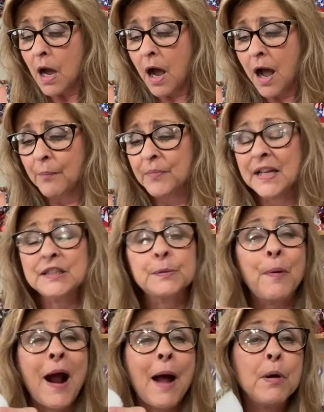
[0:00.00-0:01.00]
Um, it's
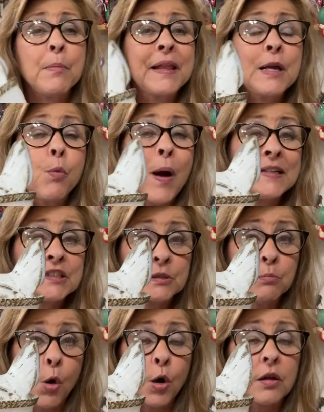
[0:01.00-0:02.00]
probably
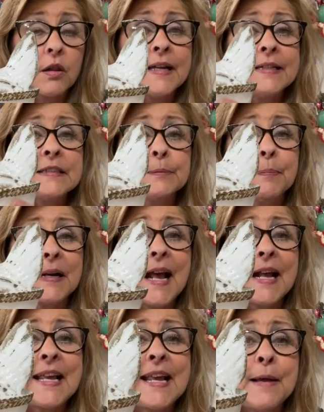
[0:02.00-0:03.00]
Westmoreland, but
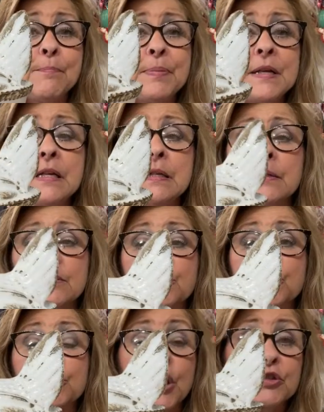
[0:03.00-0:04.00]
I can't be
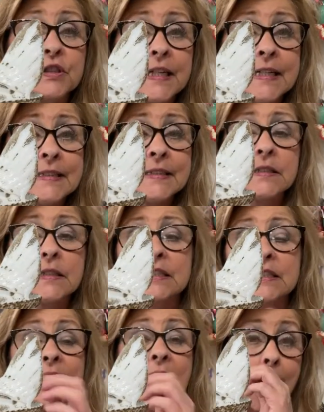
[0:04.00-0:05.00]
certain.
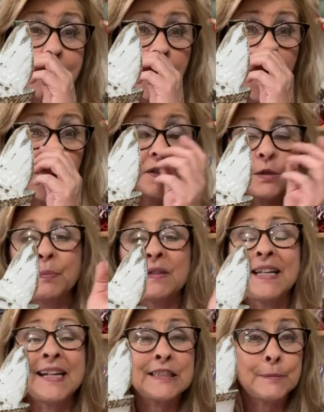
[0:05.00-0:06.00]
It's not marked, but
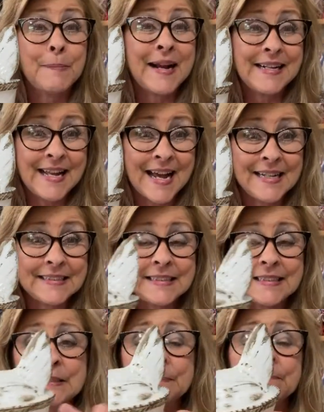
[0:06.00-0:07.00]
that's my
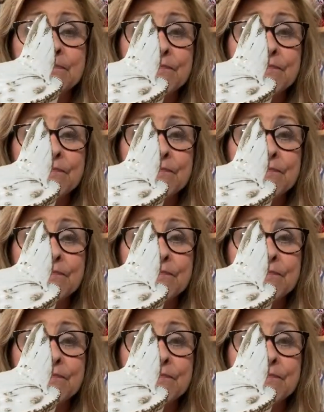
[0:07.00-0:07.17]
guess.